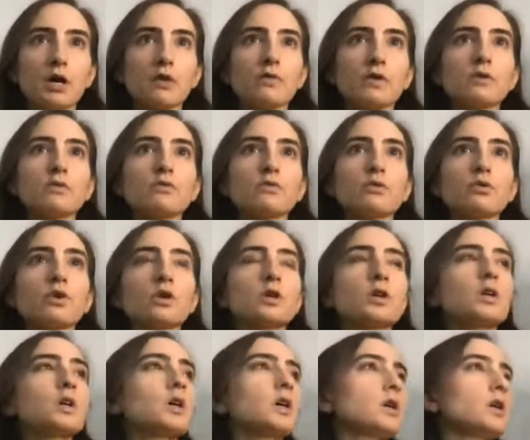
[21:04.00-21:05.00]
the pelvic
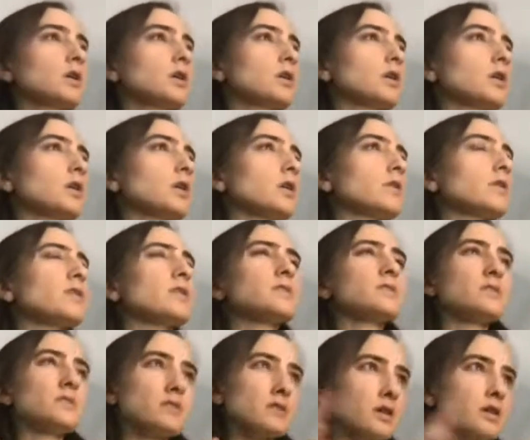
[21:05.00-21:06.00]
floor. Uh,
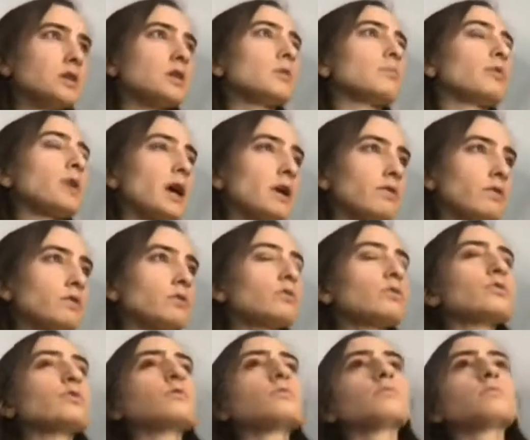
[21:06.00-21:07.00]
this is done in a private
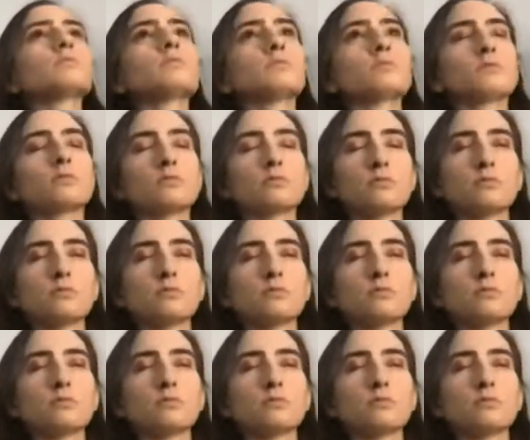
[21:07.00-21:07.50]
room.